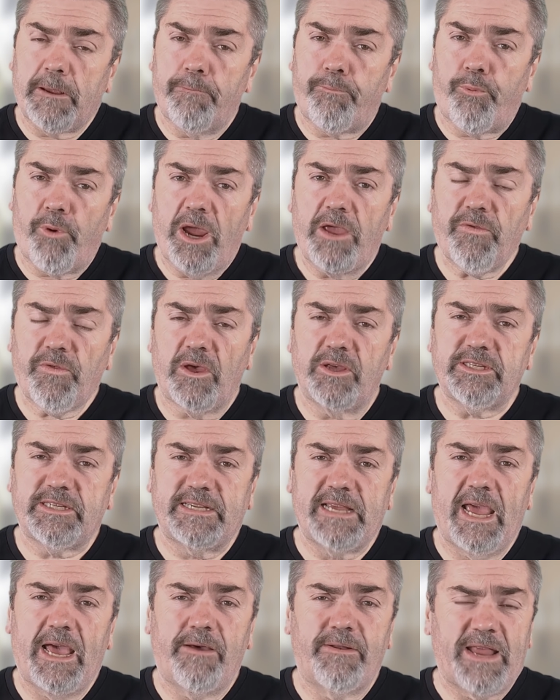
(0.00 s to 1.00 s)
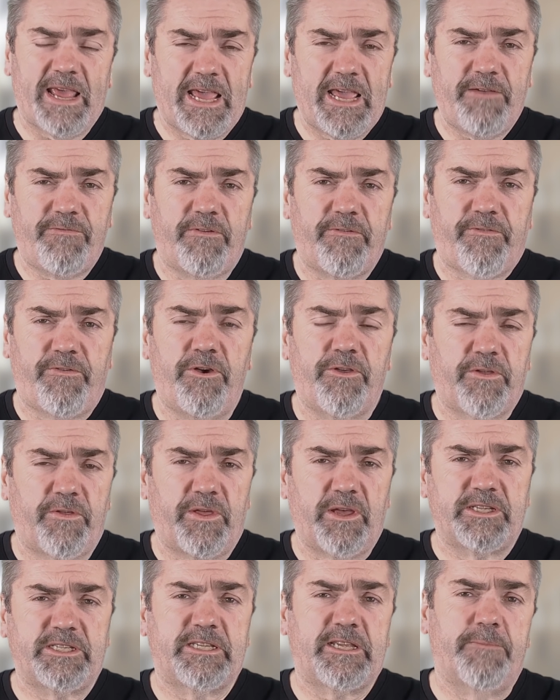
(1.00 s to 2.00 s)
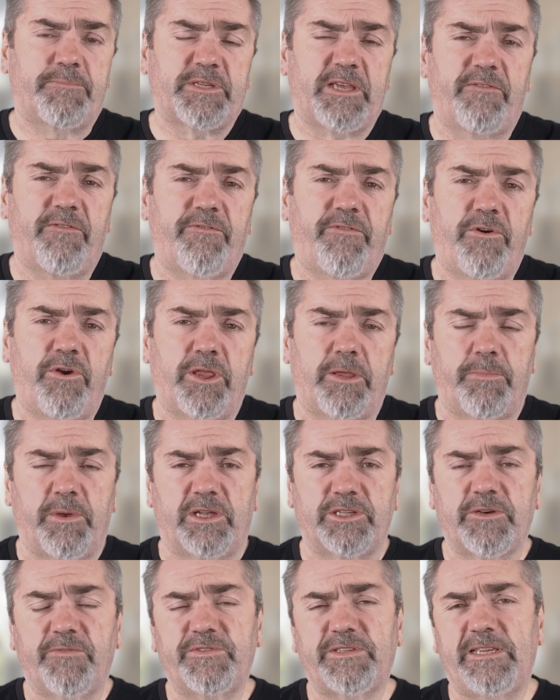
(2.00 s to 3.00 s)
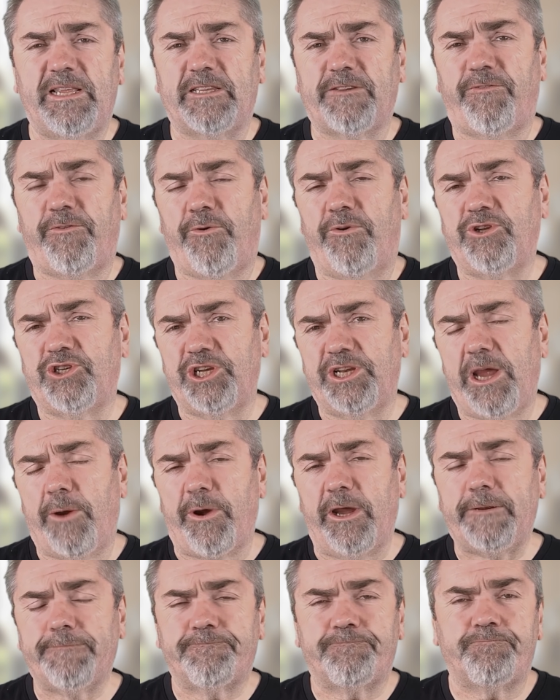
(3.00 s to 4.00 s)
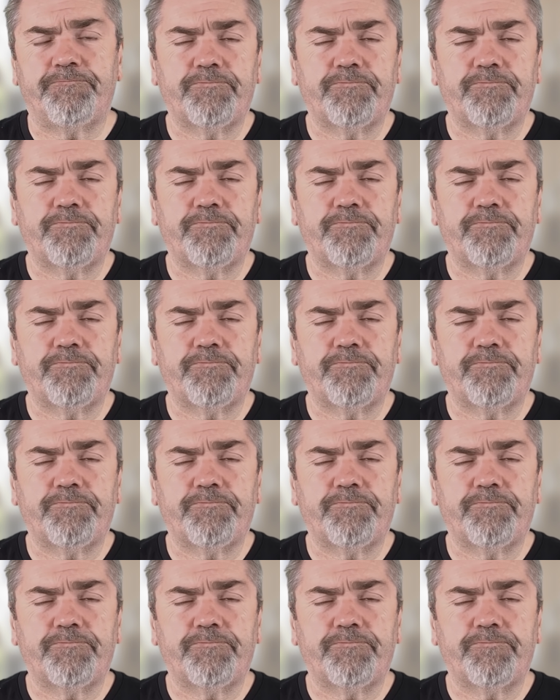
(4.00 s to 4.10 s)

can break those down even further, those steps even further, because obviously that's very generic.